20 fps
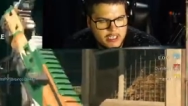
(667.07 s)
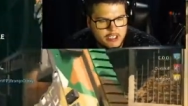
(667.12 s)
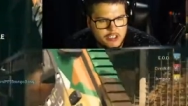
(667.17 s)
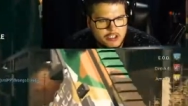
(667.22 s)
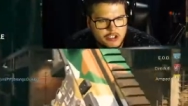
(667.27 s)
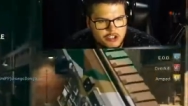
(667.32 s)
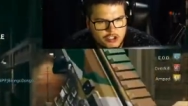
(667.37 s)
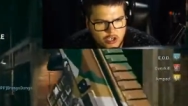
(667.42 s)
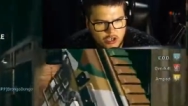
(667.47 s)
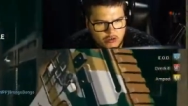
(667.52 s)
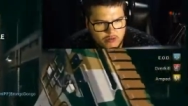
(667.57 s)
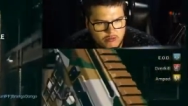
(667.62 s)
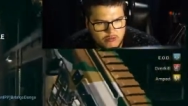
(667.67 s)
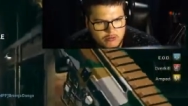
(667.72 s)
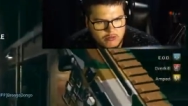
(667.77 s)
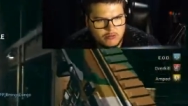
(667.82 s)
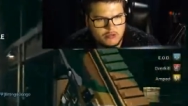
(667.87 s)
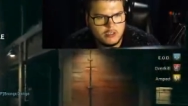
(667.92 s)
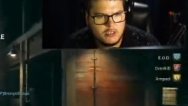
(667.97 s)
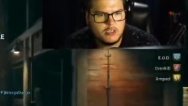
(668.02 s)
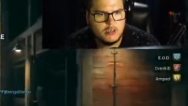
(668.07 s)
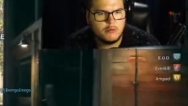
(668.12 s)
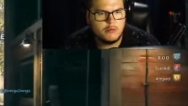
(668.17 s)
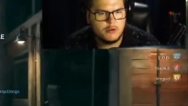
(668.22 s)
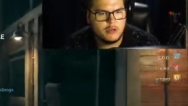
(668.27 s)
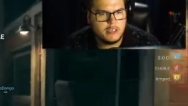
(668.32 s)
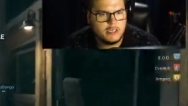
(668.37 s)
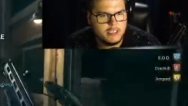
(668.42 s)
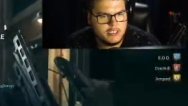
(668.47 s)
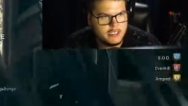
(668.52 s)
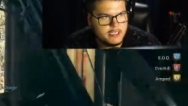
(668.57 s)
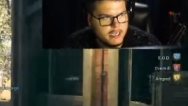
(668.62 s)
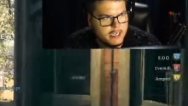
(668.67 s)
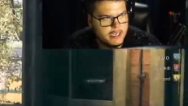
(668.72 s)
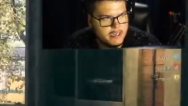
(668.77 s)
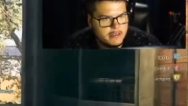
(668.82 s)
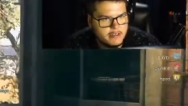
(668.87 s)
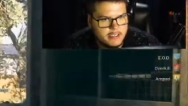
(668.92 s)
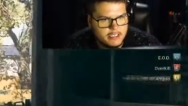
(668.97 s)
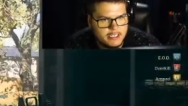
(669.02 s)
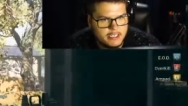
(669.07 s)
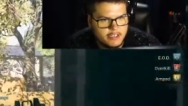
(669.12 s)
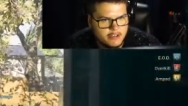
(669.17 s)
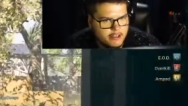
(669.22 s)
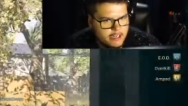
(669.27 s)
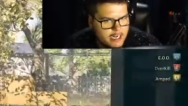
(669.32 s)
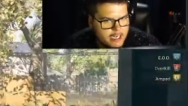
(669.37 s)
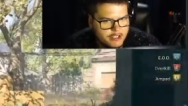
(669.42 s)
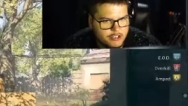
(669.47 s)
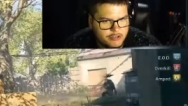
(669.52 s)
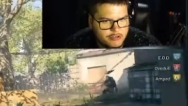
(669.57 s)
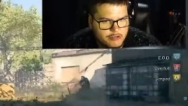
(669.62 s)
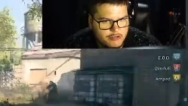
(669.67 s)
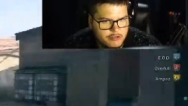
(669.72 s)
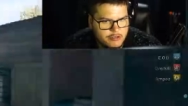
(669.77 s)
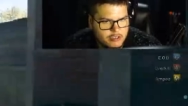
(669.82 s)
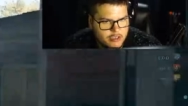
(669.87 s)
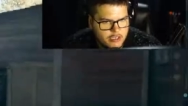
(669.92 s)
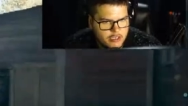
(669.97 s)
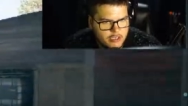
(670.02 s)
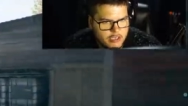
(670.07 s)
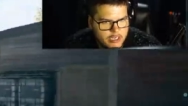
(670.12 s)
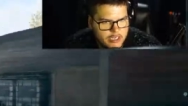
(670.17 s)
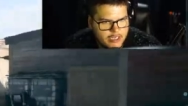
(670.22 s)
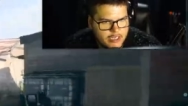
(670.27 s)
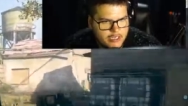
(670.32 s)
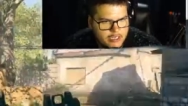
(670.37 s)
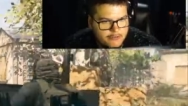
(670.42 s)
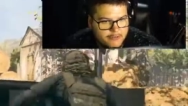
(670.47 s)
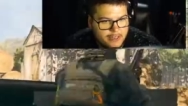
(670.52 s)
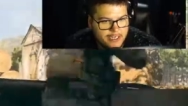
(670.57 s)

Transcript: So we're gonna say it's international, and then if